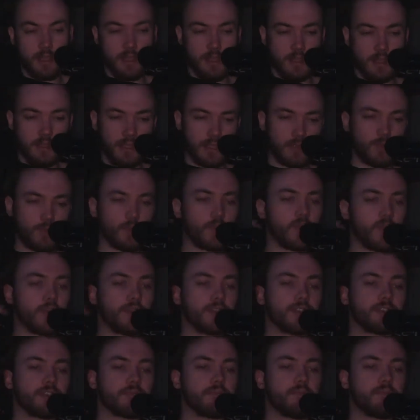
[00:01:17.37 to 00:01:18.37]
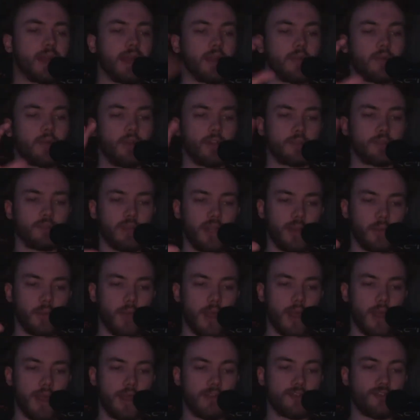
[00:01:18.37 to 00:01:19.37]
This was back when I was playing with
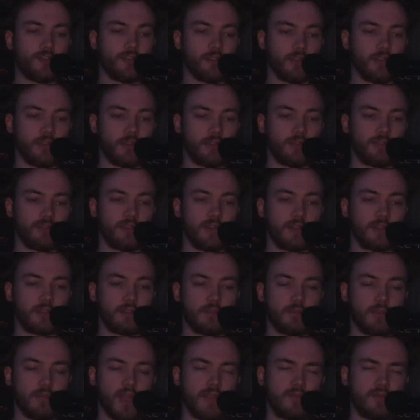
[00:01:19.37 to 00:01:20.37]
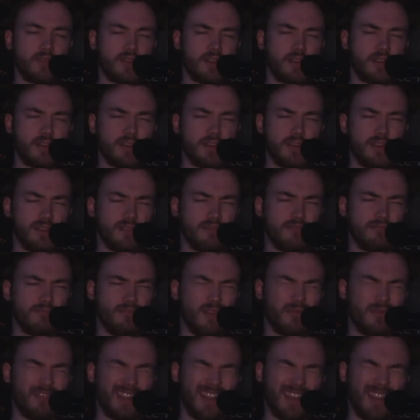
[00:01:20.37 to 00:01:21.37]
Hair Trigger, in fact, so maybe
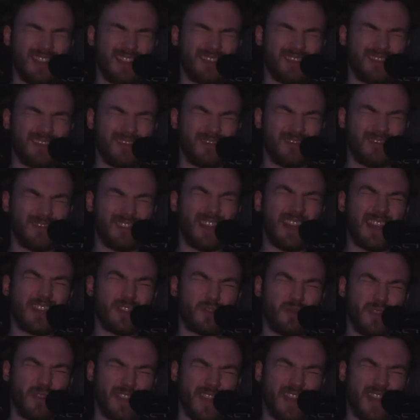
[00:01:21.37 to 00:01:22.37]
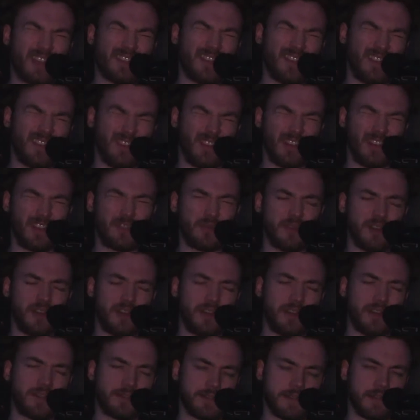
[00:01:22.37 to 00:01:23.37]
late 2018, early
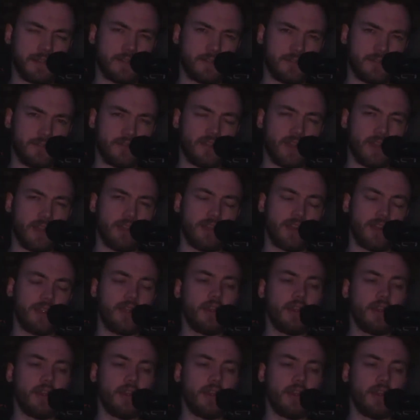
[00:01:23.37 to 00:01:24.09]
2019 sort of area.